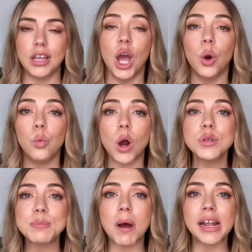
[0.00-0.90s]
Whilst
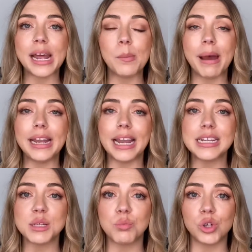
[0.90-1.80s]
buy now, pay later
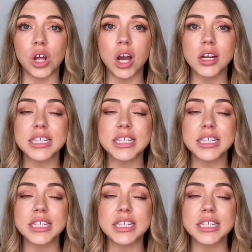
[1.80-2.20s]
products